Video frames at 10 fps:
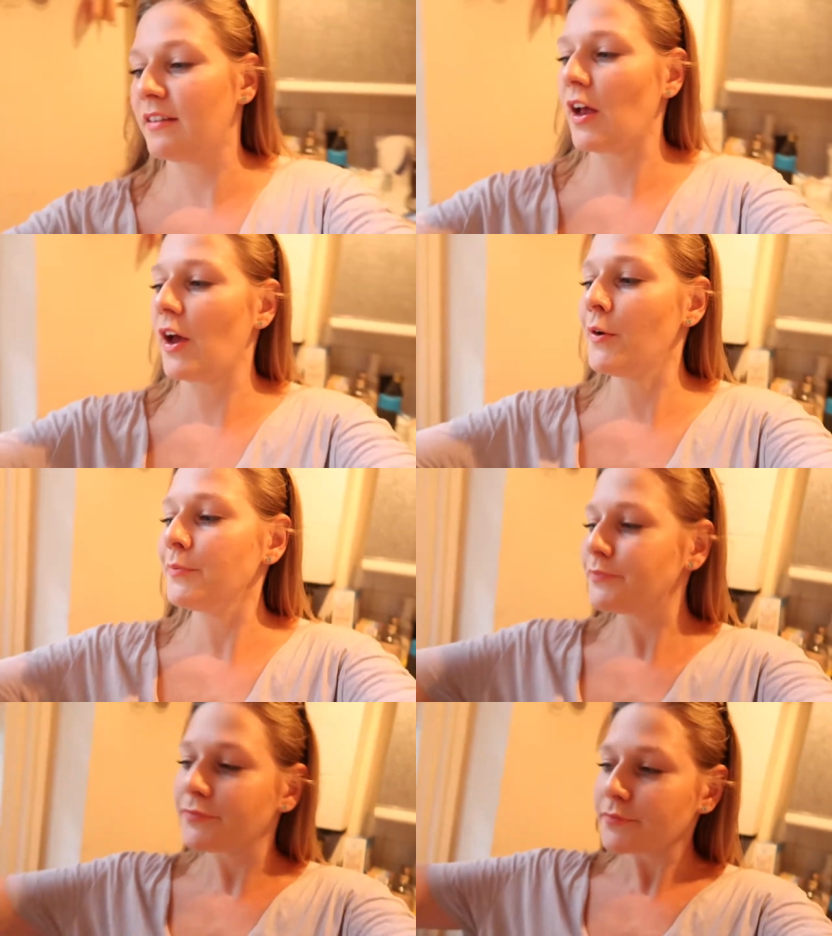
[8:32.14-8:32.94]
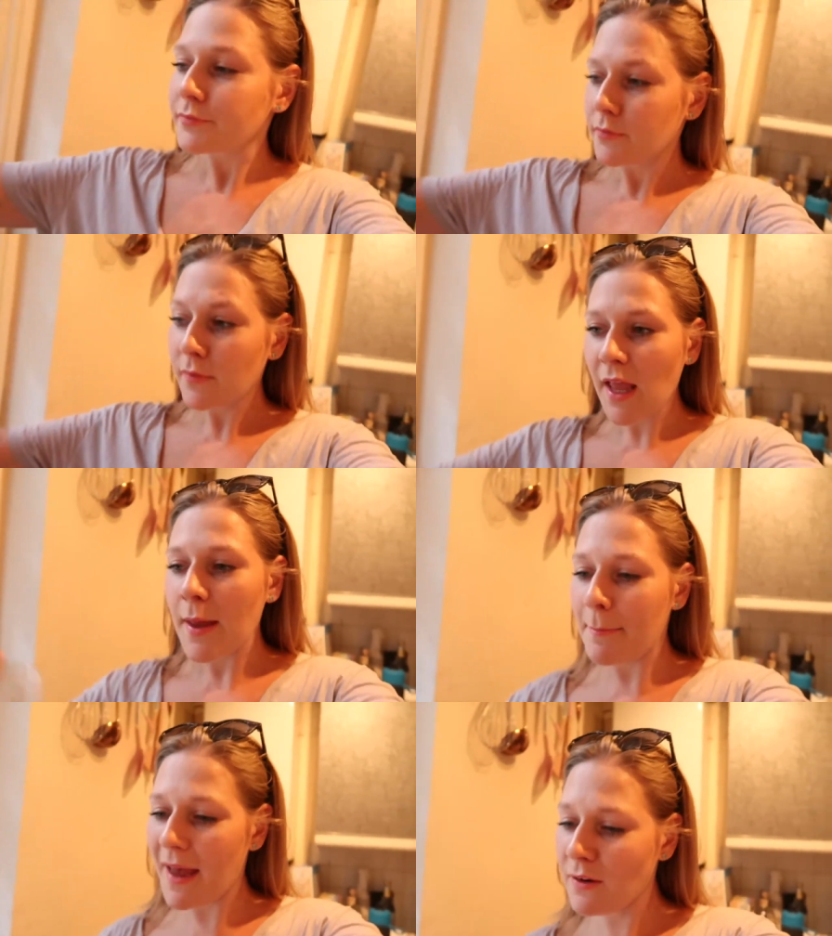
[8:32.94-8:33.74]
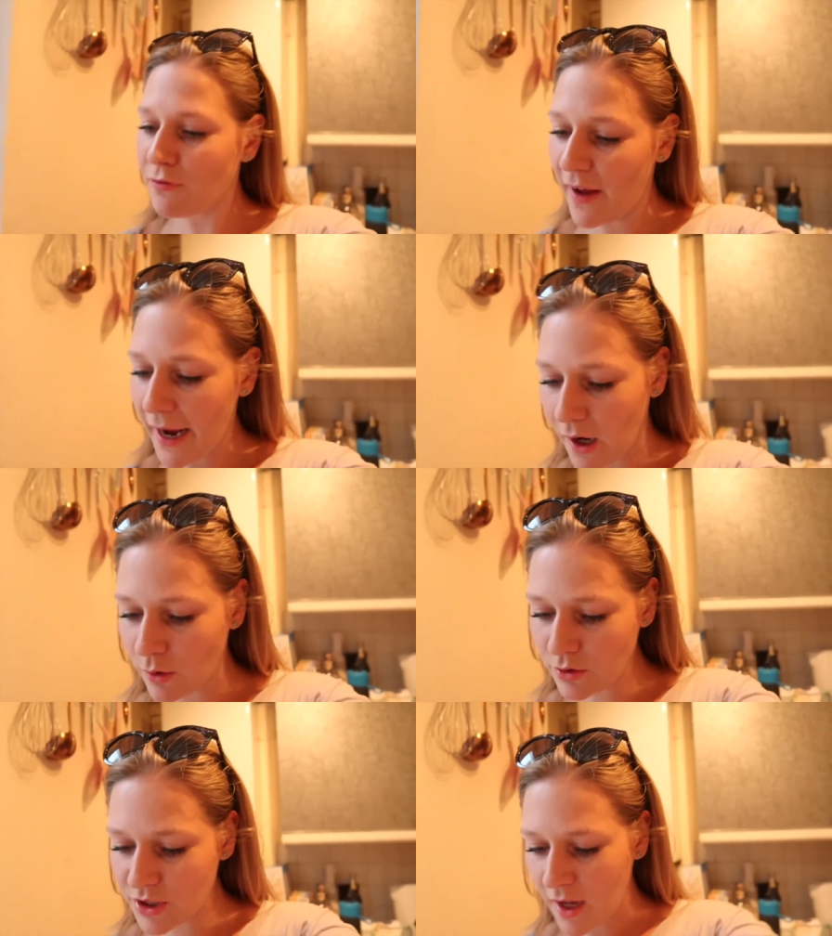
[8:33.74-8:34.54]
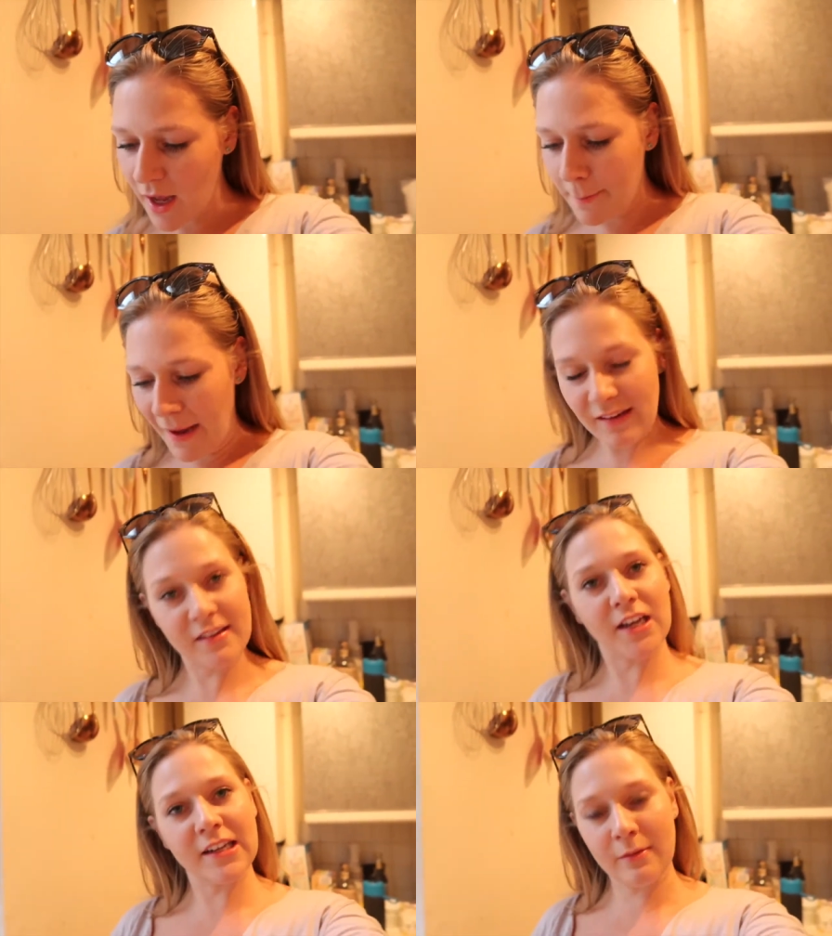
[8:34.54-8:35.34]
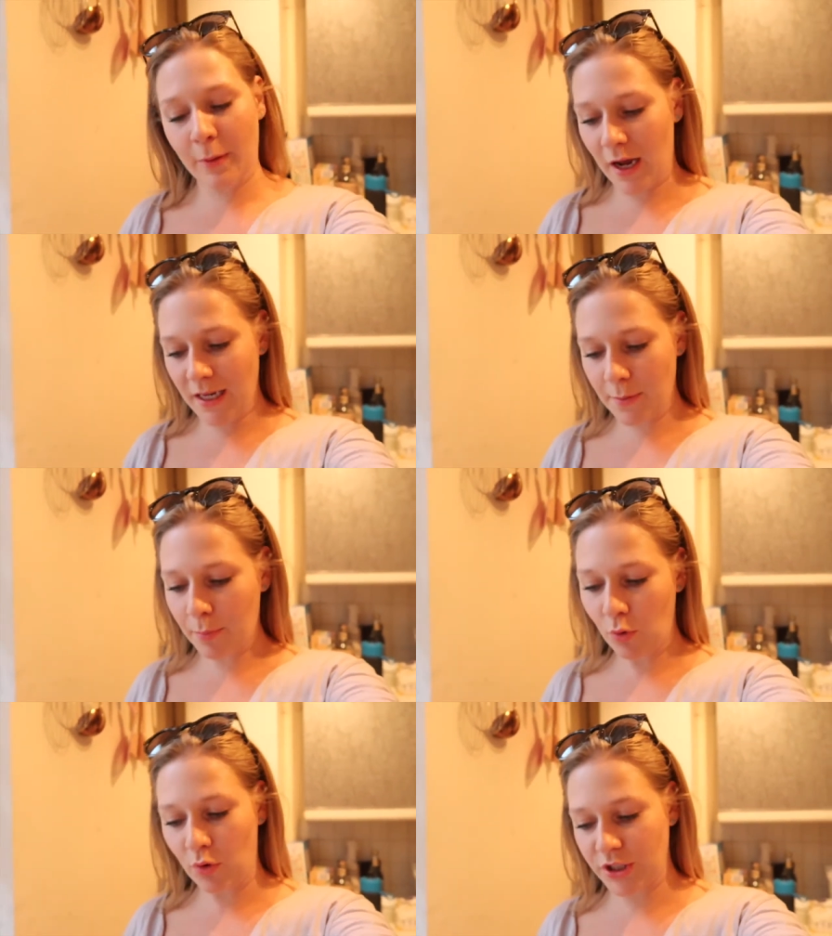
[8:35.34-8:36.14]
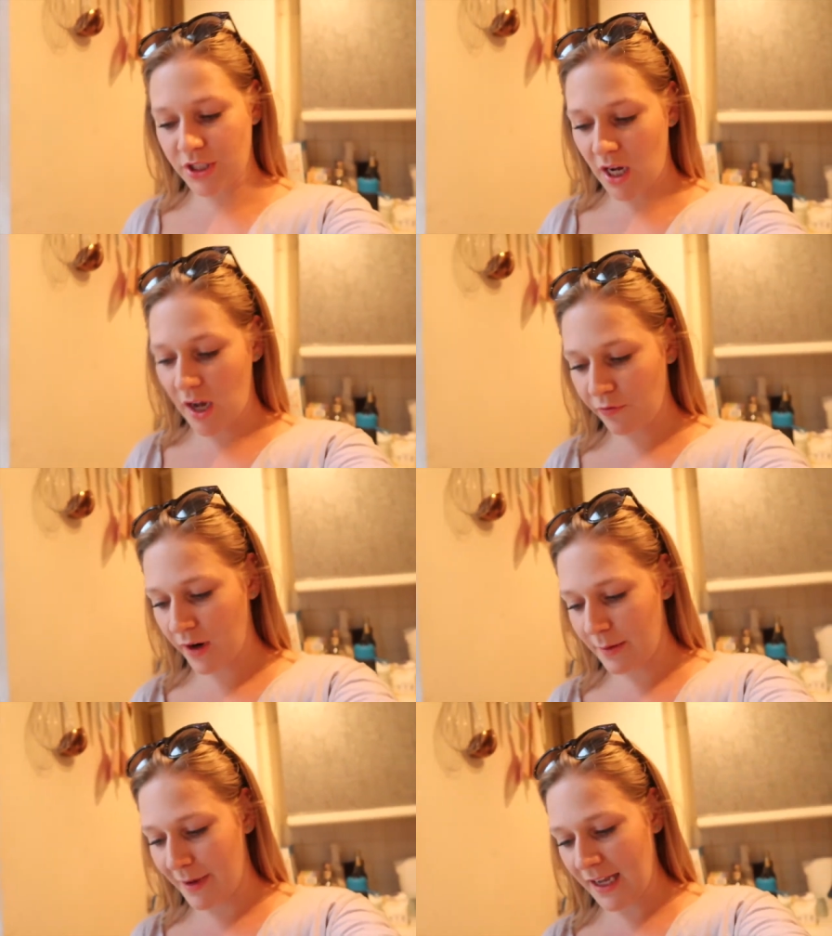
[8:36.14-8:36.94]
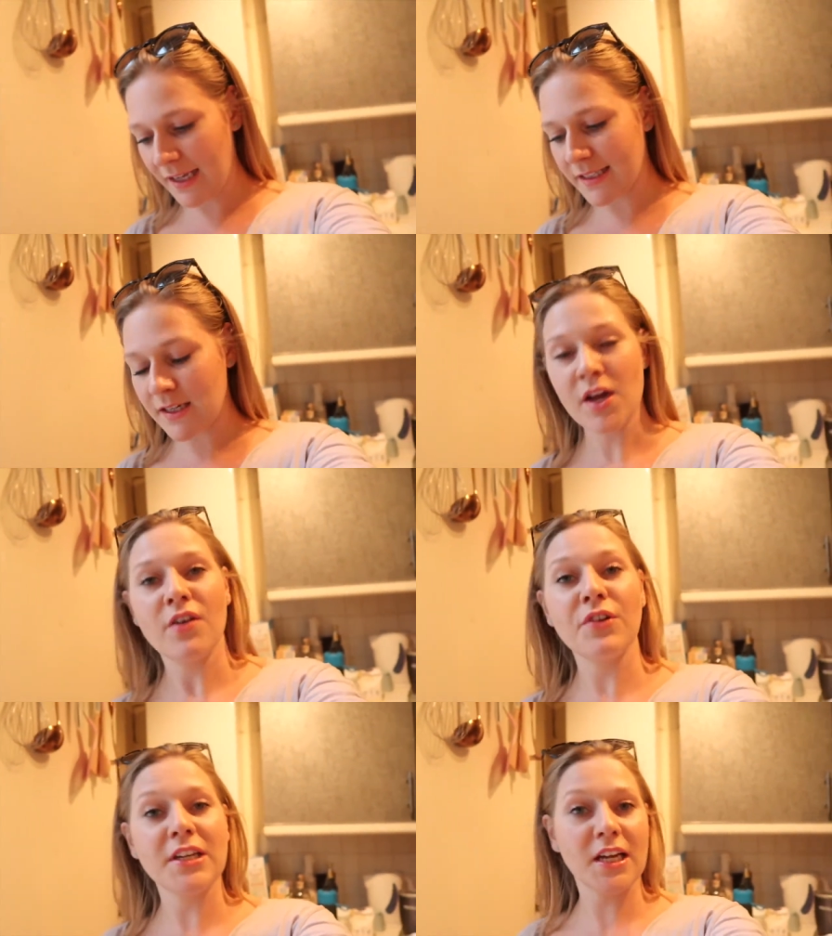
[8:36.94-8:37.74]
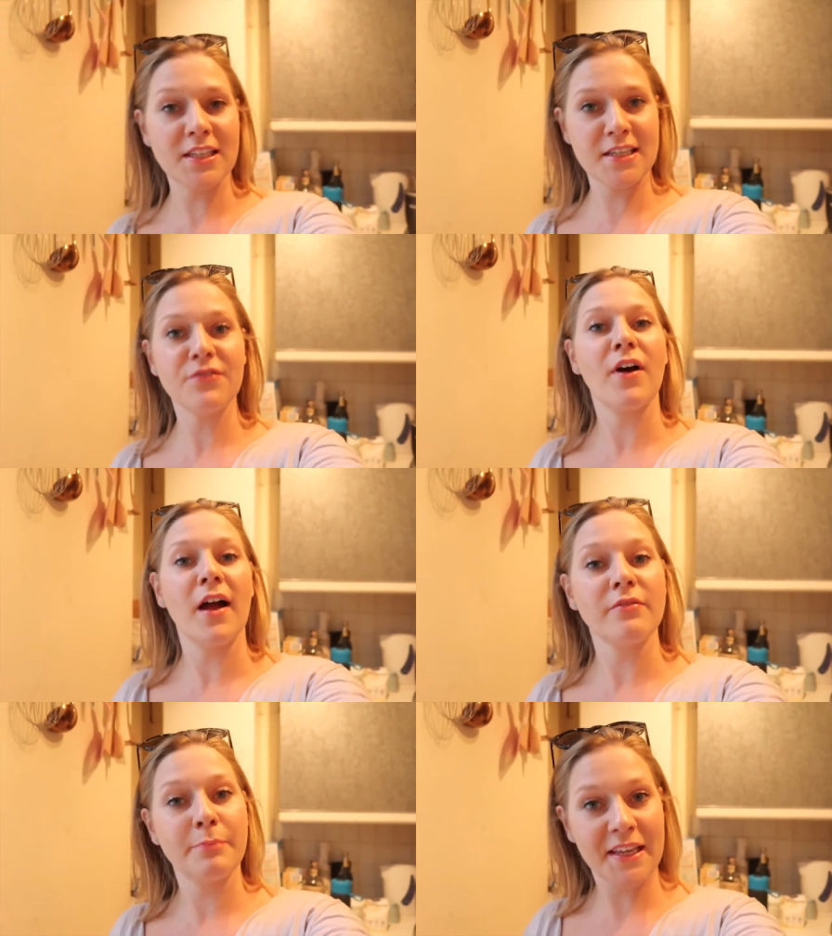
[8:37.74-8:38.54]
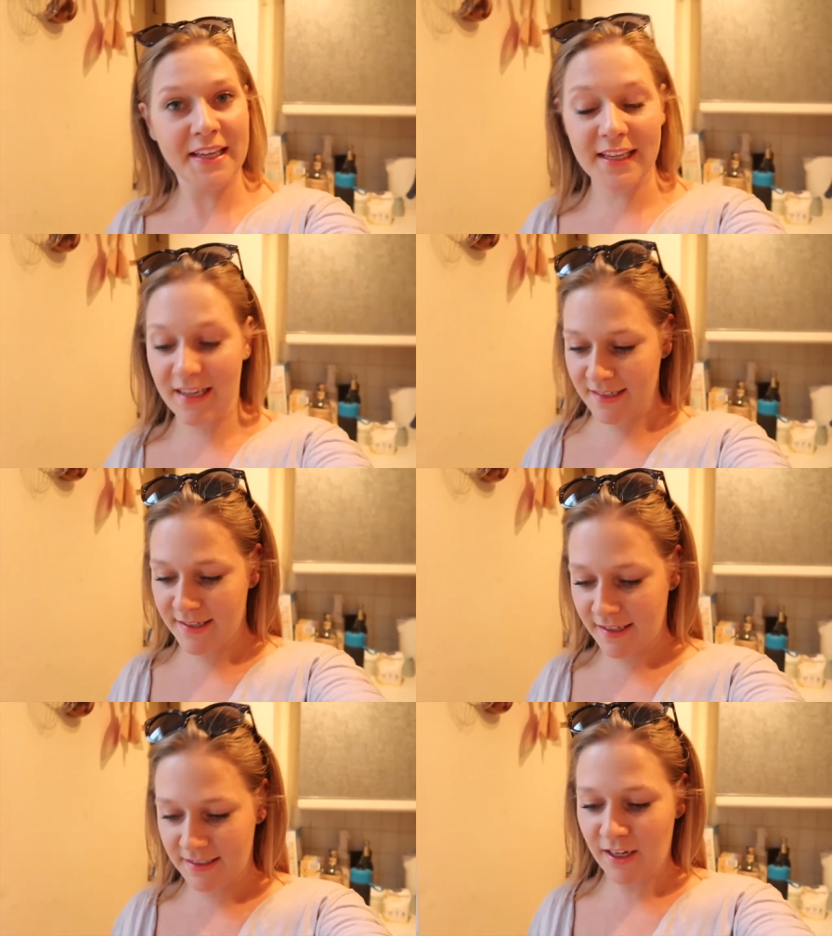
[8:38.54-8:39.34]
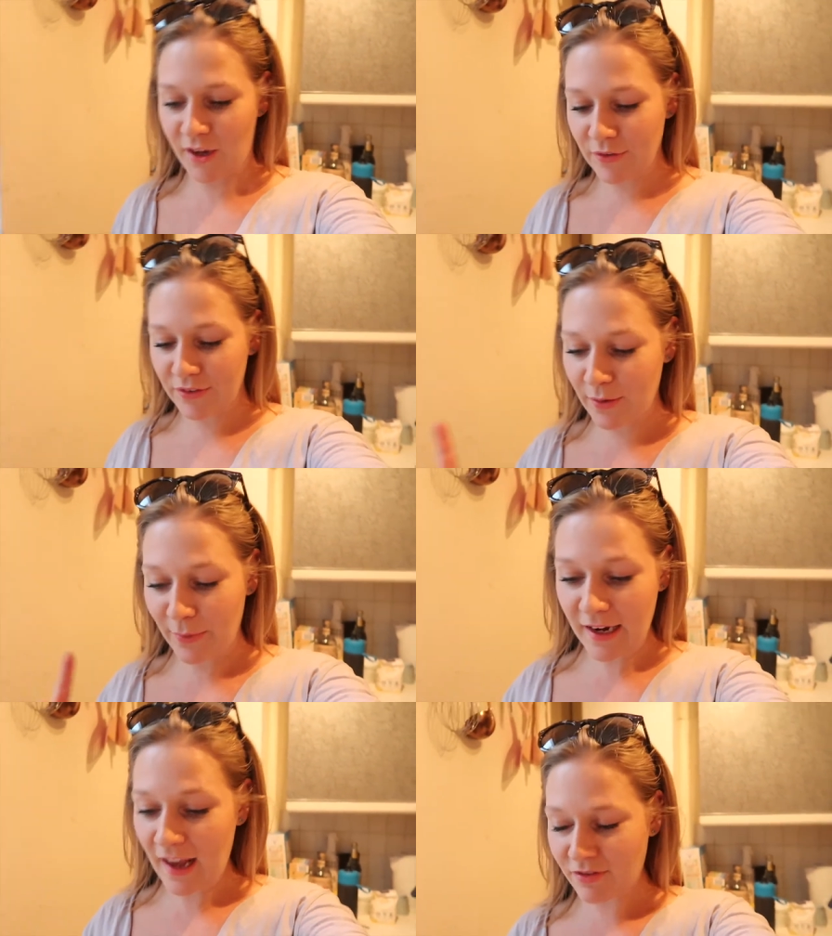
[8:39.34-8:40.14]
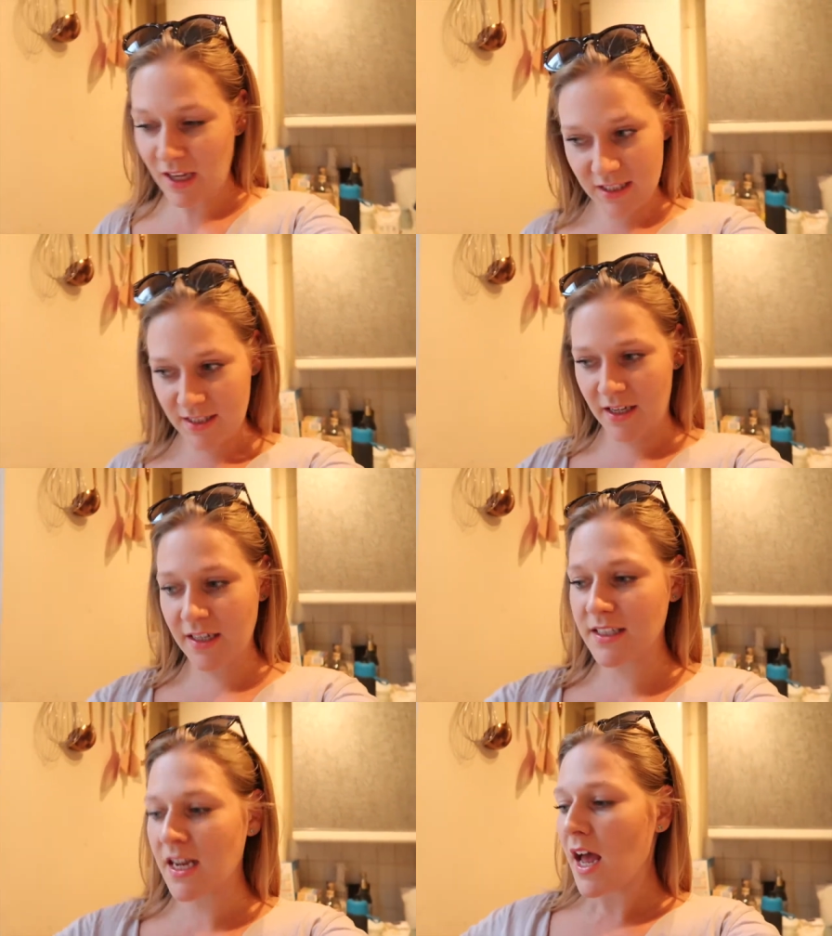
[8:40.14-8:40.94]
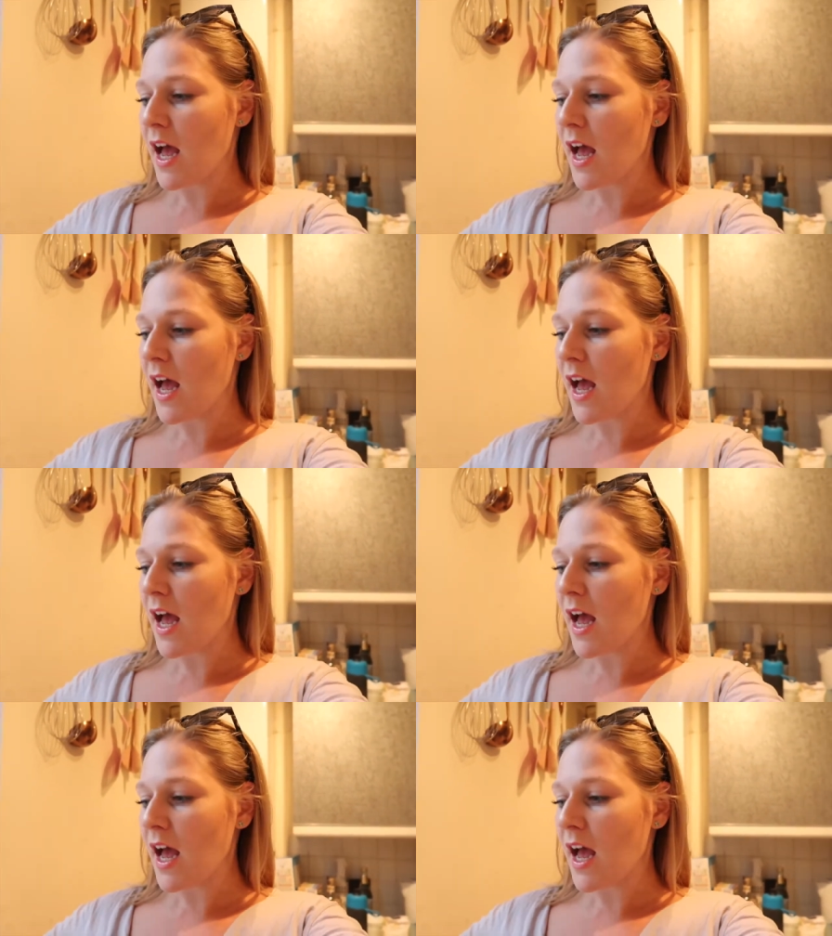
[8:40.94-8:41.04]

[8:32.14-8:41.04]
so Ben found a Mexican-inspired pork stir-fry mix for 95p in Tesco. So we're going to have that tonight.